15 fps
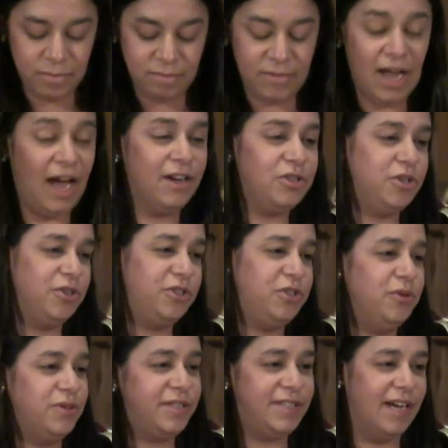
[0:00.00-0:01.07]
Doctor
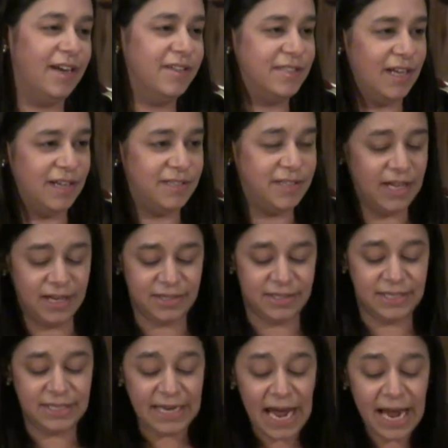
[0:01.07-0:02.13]
Seuss tells us that
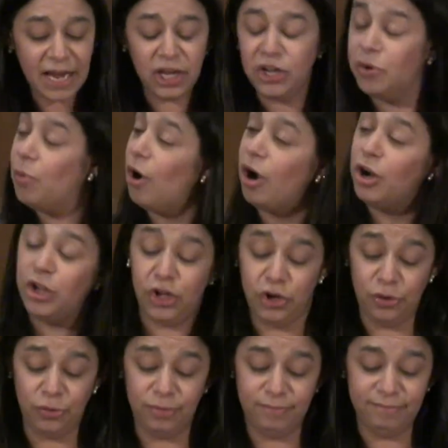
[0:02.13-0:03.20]
today you are
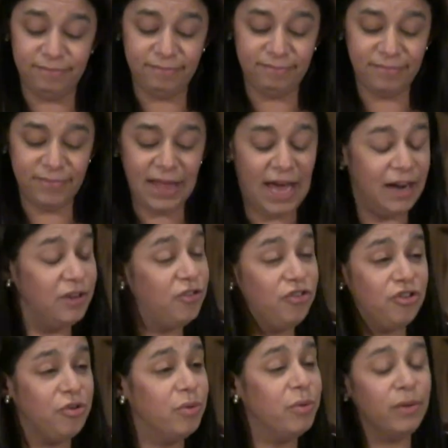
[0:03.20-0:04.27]
you. That is
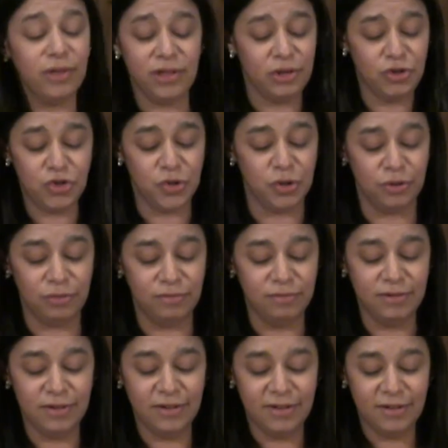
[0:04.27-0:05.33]
truer than true.
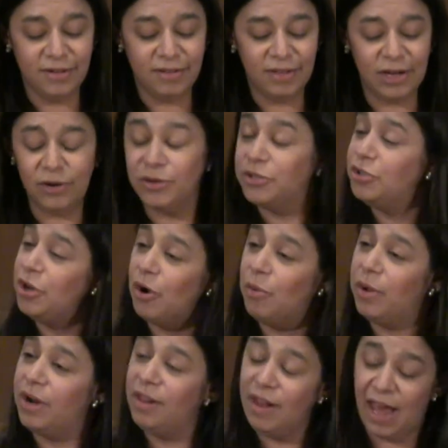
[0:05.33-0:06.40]
There is no
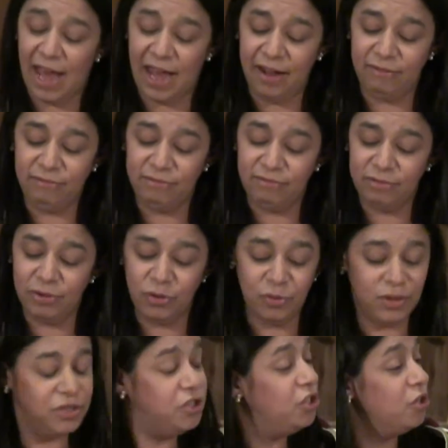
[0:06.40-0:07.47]
one alive who
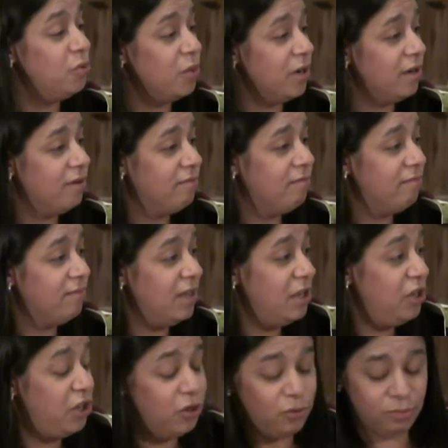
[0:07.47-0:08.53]
is youer
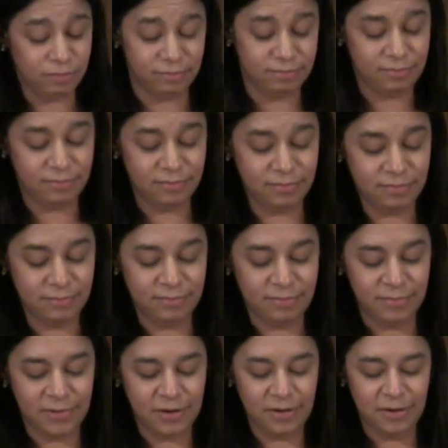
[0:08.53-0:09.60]
than you.
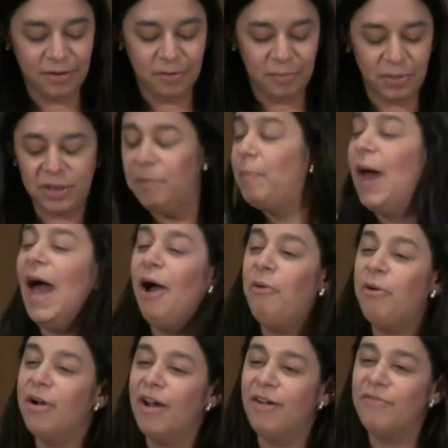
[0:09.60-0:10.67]
But the
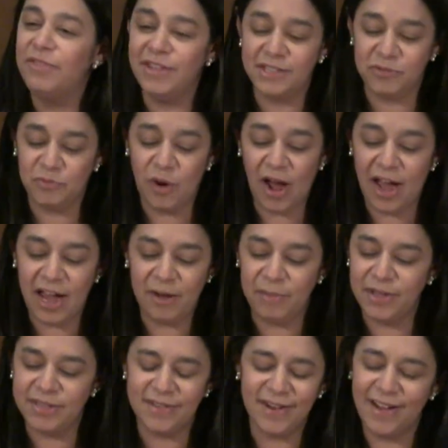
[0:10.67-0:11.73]
power of this rhyme
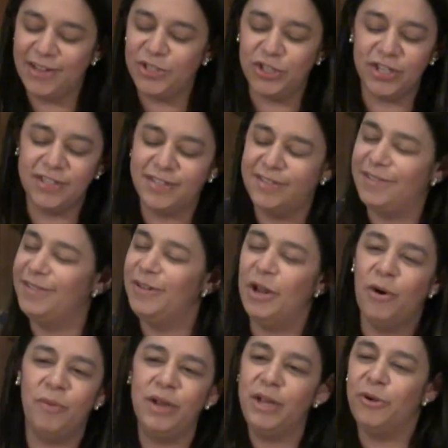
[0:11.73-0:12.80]
is not just
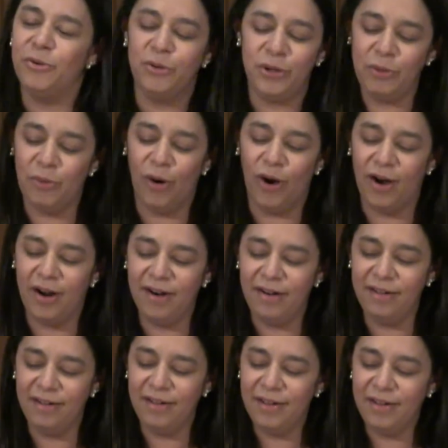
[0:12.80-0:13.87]
knowing who you are,